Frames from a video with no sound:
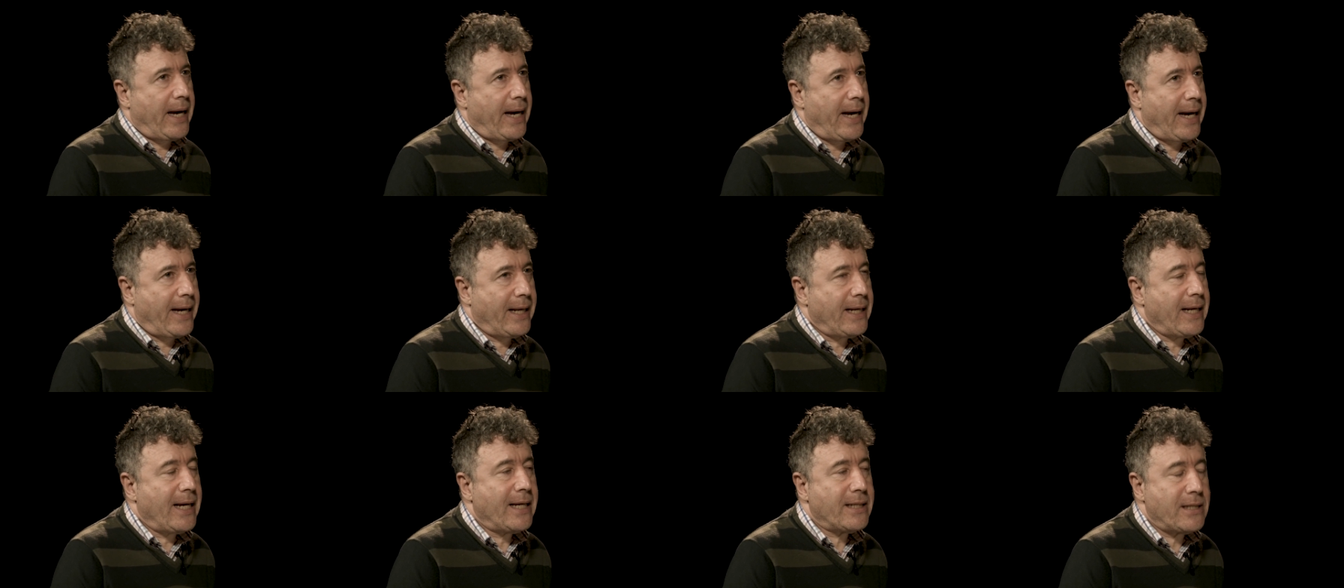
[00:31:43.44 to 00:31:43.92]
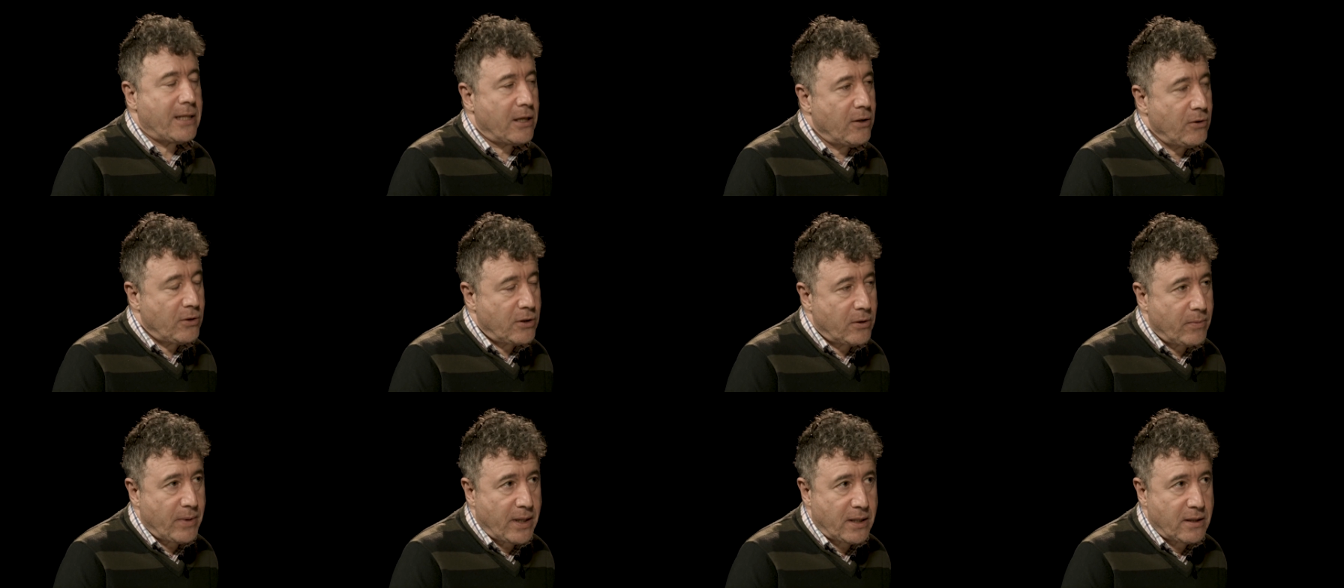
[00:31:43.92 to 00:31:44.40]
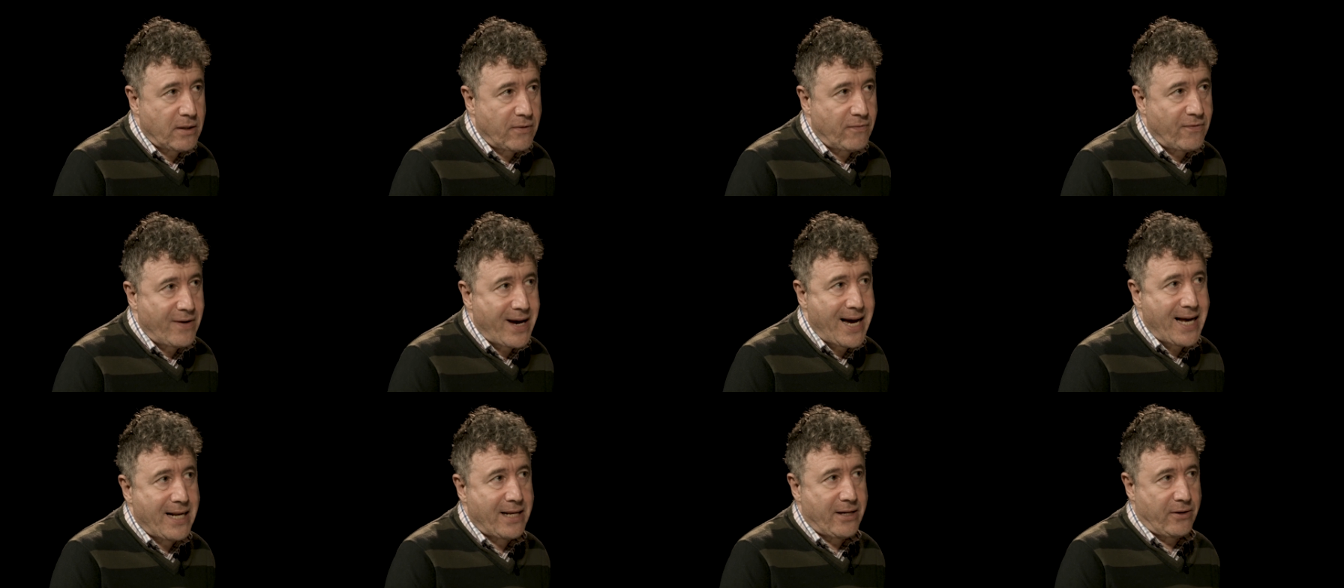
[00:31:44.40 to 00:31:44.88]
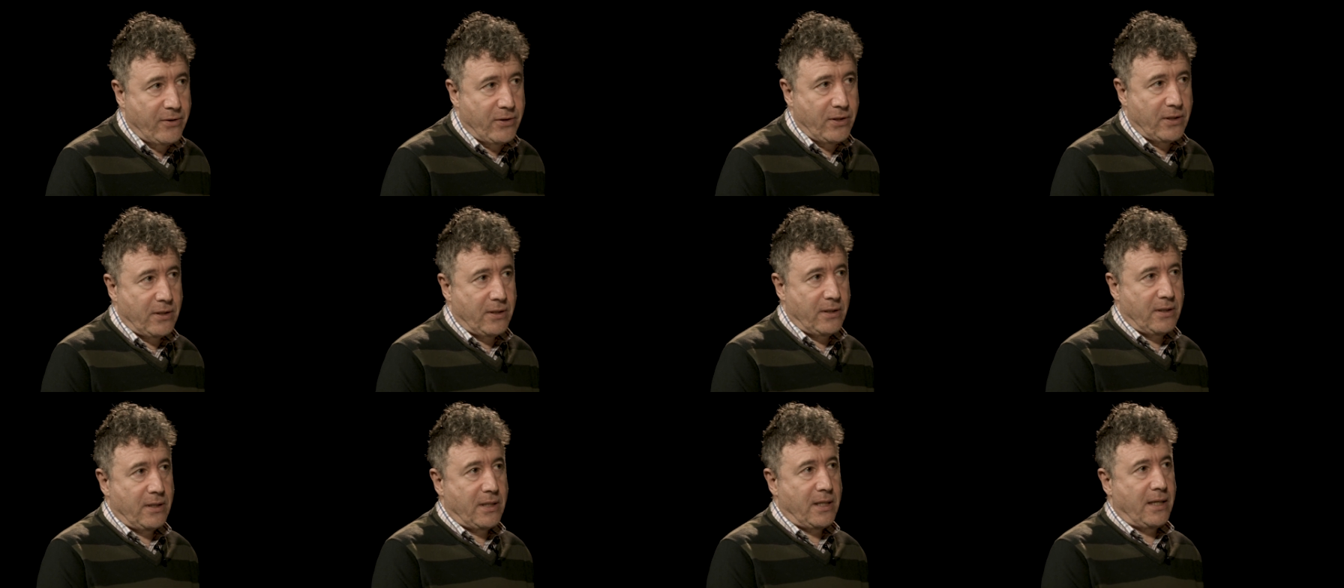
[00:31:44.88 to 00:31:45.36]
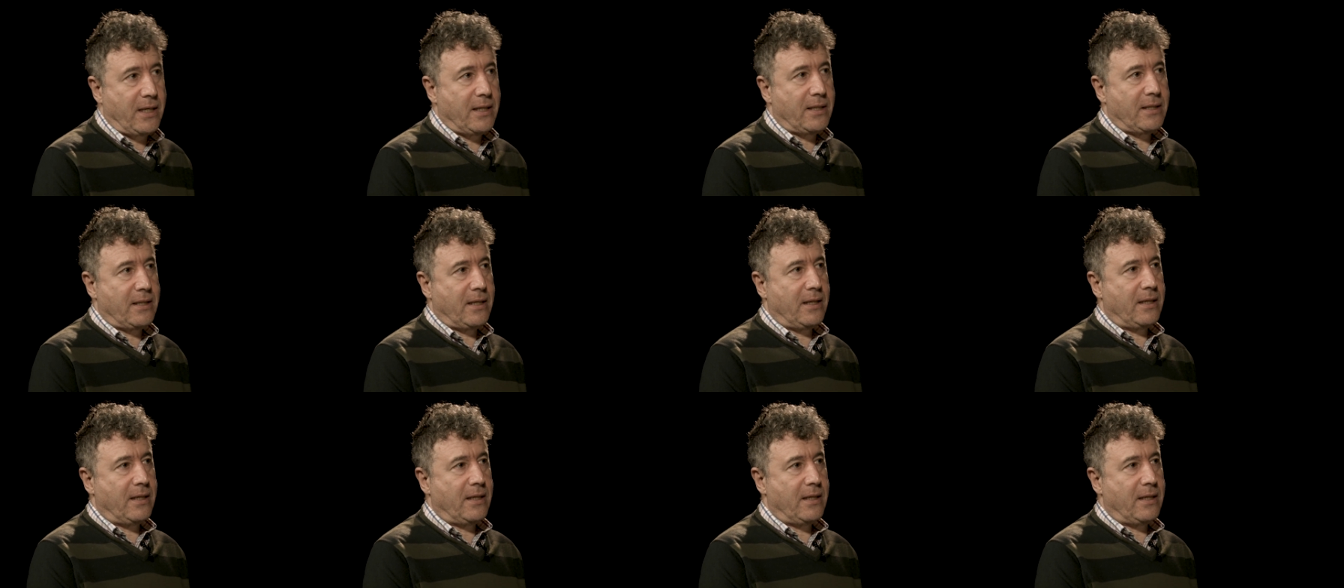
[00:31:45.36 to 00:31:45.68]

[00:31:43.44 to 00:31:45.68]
And it has huge amount of value, doesn't it? Mm.